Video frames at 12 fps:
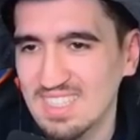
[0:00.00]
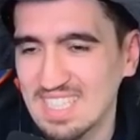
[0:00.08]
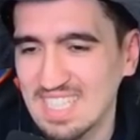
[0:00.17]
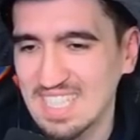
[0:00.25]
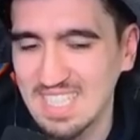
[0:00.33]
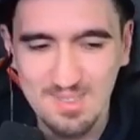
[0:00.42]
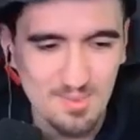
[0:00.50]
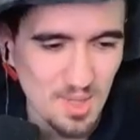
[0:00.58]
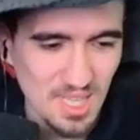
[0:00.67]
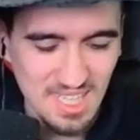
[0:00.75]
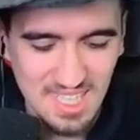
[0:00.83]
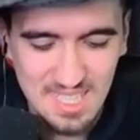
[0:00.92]
It is
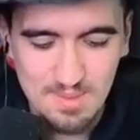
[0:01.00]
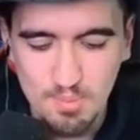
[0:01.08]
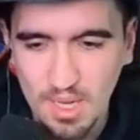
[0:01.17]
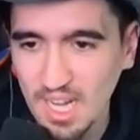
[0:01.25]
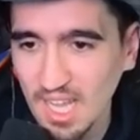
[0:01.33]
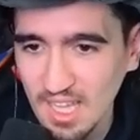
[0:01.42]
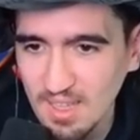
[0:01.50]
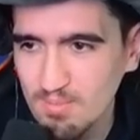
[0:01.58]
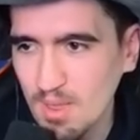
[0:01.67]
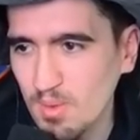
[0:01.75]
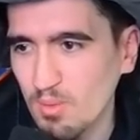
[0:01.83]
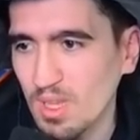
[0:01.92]
what it is. But hey,
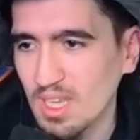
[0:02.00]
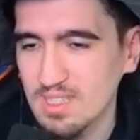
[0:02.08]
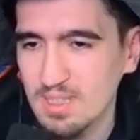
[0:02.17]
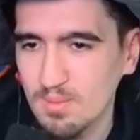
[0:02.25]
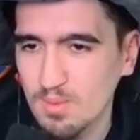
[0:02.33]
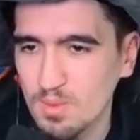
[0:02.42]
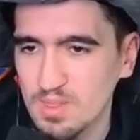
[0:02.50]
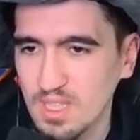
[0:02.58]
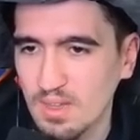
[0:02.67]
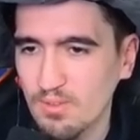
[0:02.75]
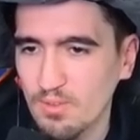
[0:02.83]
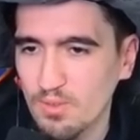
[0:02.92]
maybe we get some good
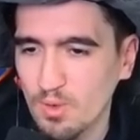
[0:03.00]
stuff